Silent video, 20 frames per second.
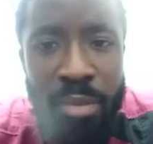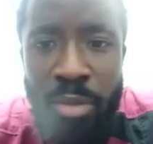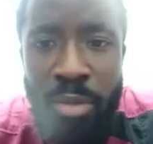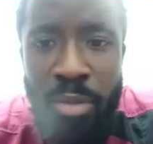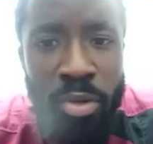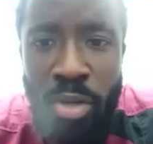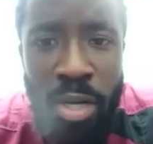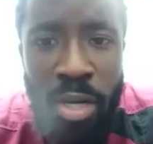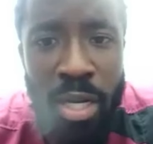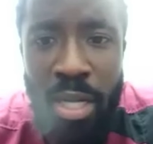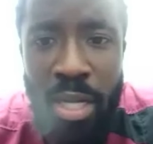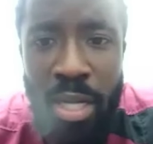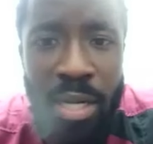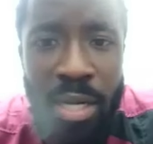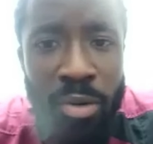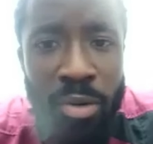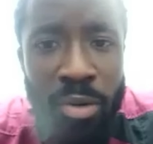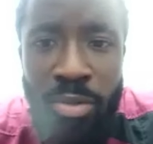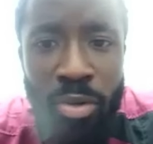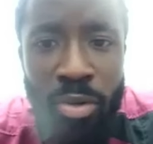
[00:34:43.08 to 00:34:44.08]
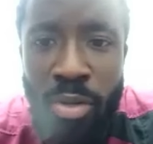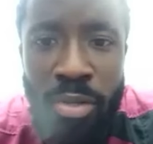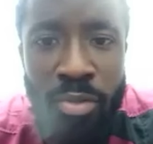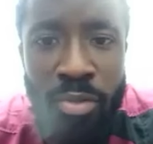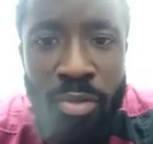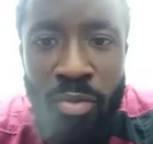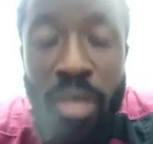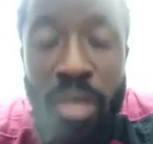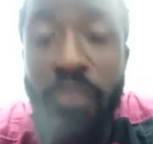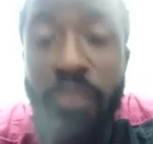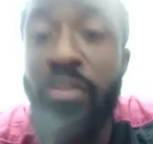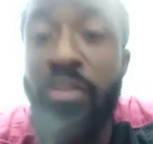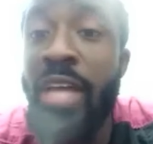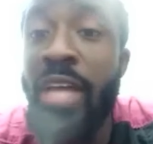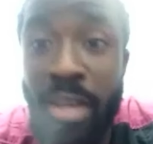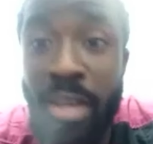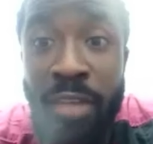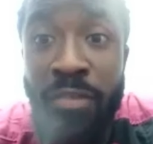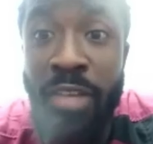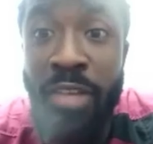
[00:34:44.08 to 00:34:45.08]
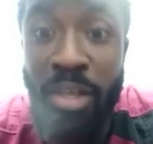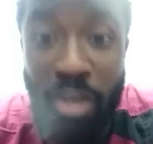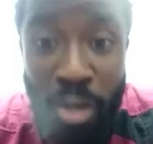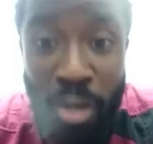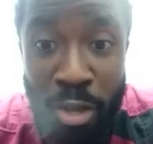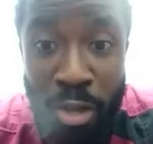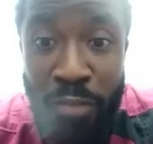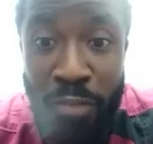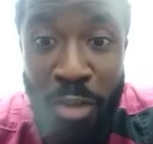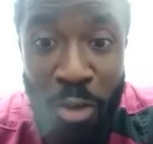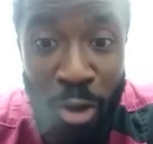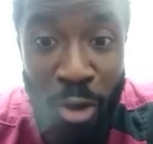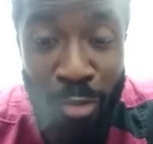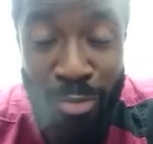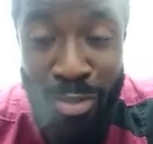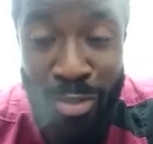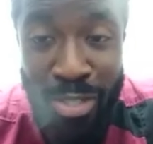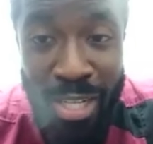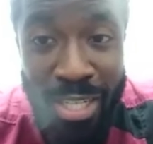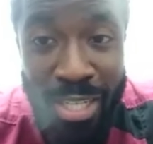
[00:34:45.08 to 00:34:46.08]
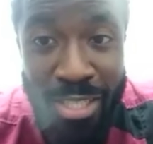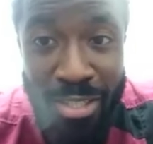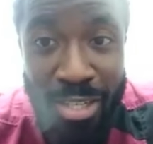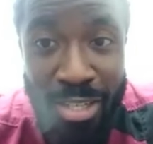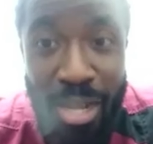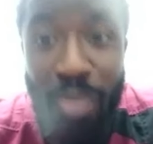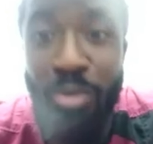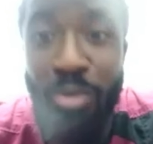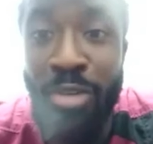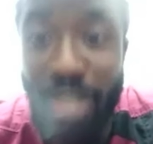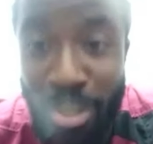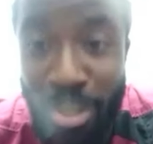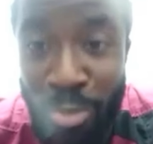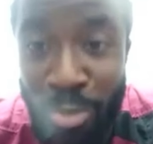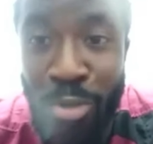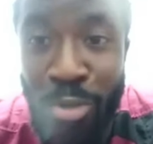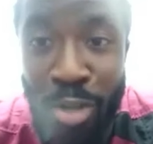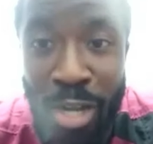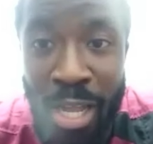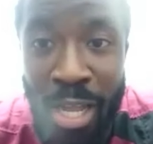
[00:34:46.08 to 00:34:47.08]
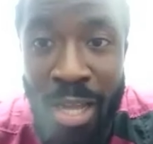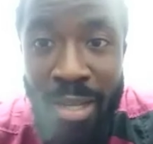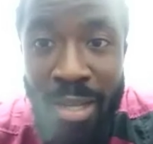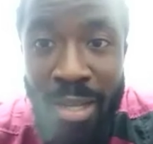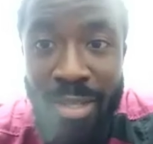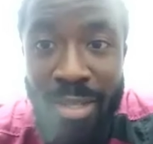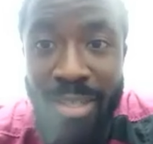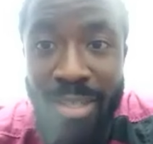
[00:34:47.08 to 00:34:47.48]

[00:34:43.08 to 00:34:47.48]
carry me go dollar. That one no con. If they are, if they if they come to Nigeria, will they know dollar?